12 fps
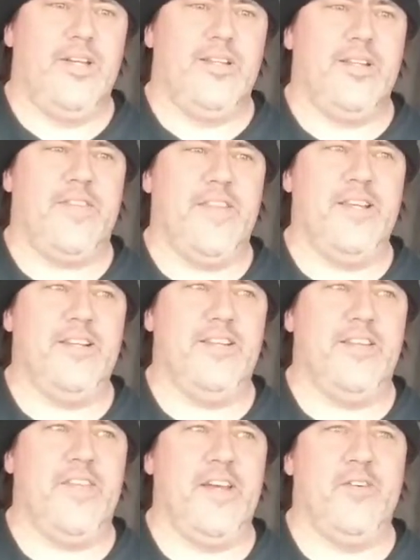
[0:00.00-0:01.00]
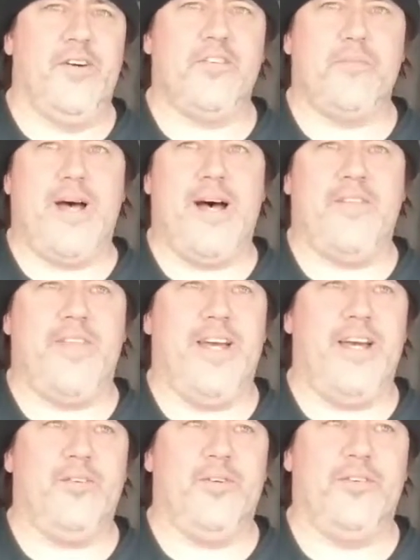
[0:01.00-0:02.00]
the thing the thing was about
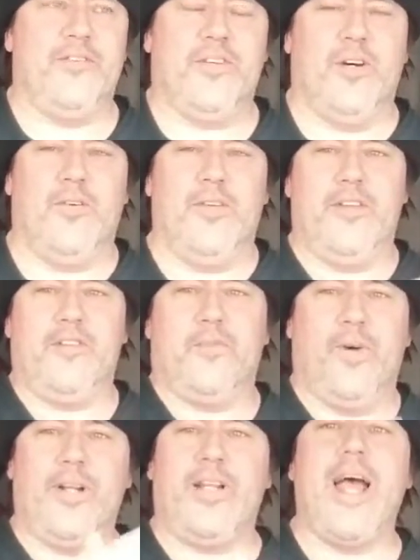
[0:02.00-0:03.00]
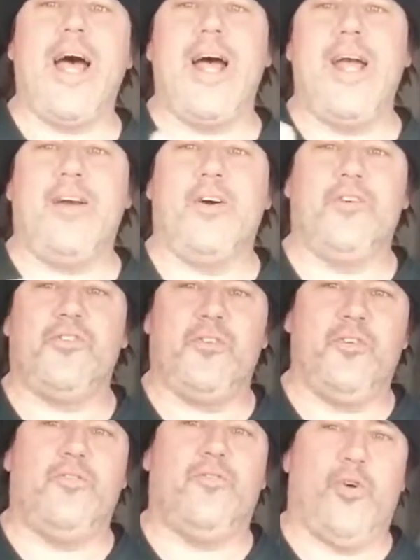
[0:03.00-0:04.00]
that was so this one guy goes
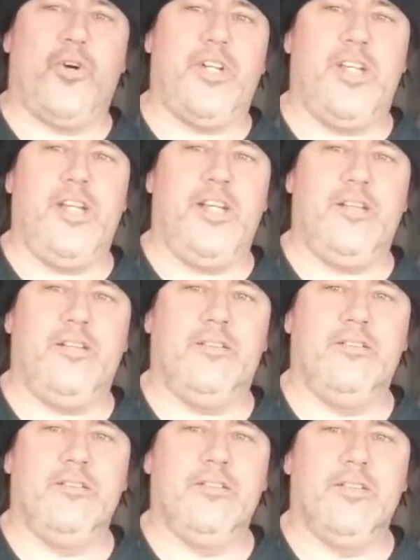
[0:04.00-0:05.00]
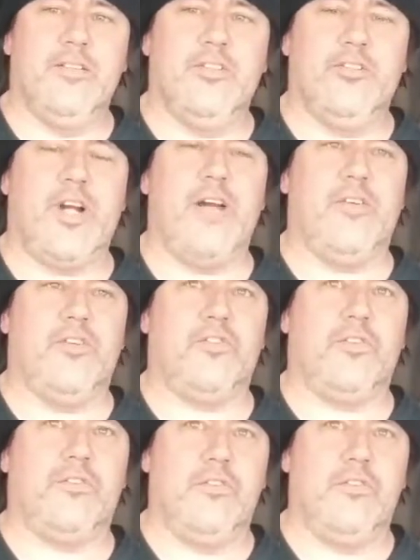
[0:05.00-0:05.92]
through 14 drivers.